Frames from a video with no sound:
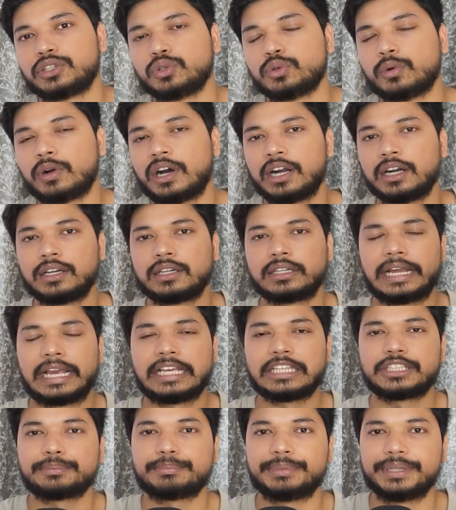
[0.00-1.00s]
UART,
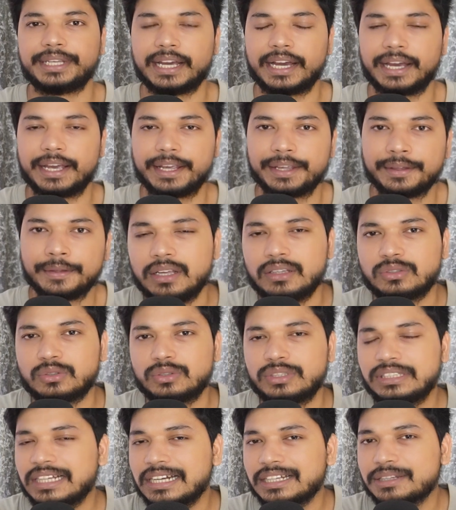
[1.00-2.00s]
SPI, so
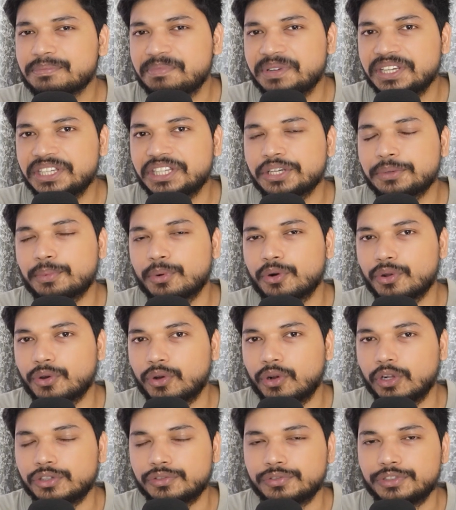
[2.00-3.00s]
these are the basic
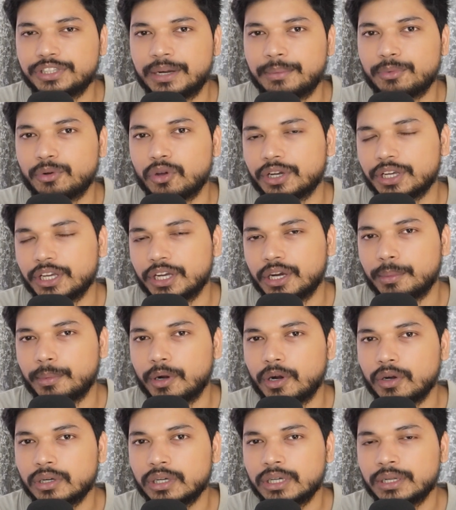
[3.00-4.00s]
protocols which I'm talking
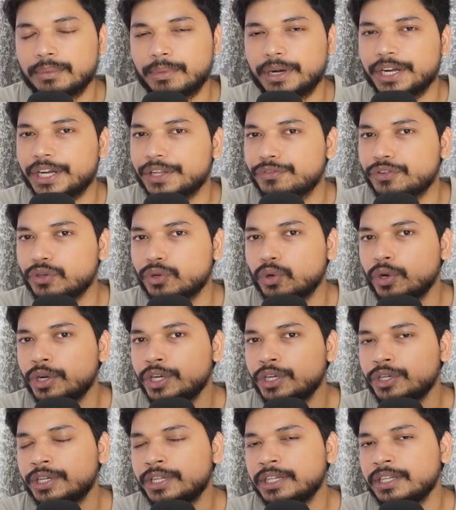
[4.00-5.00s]
about. But if you go
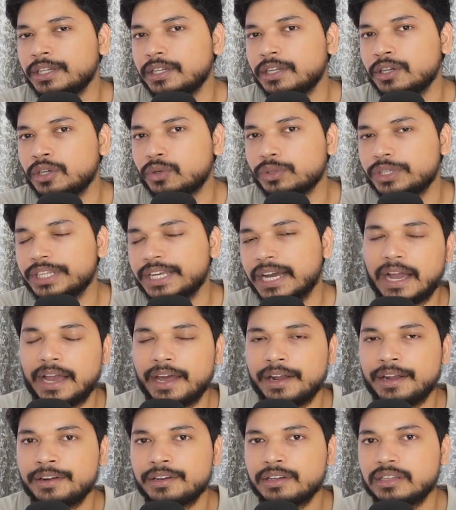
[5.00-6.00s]
into the
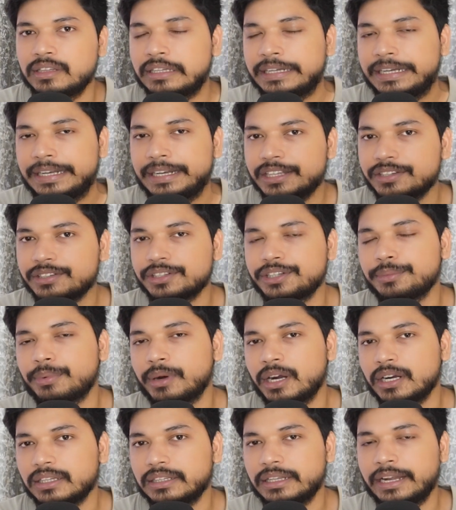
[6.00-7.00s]
higher end, the industry
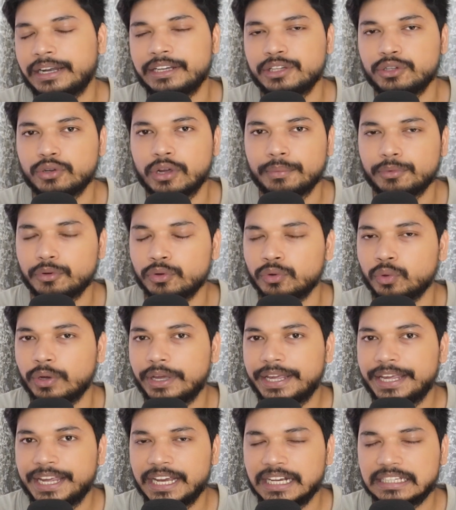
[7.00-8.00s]
part, then you have to know
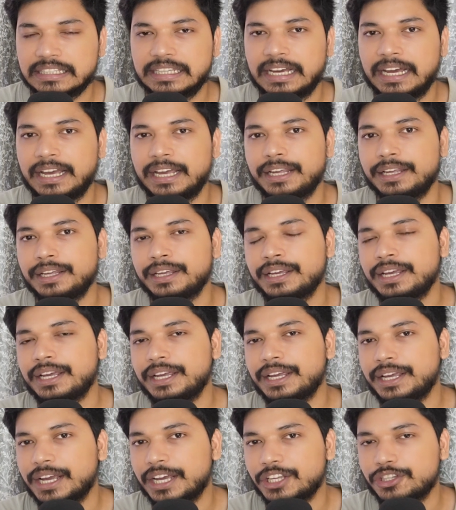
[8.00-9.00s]
AXI,
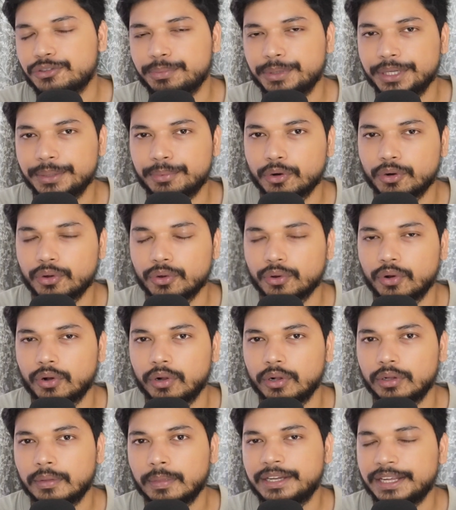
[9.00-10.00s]
AHB
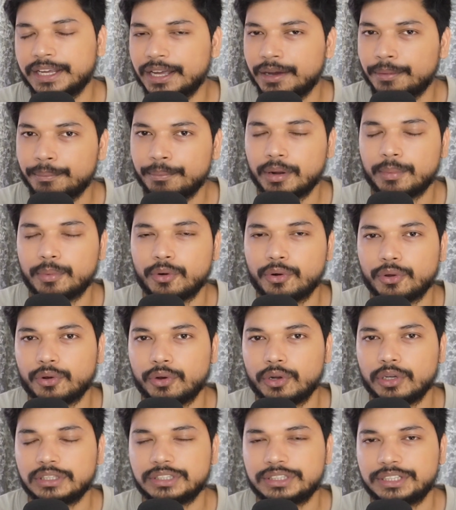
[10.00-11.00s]
protocol, AMBA
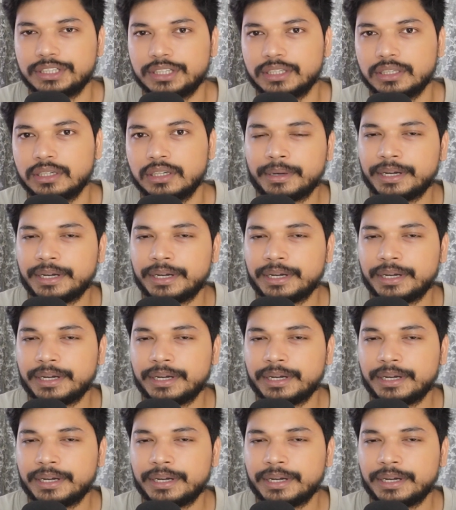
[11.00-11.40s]
protocol is there.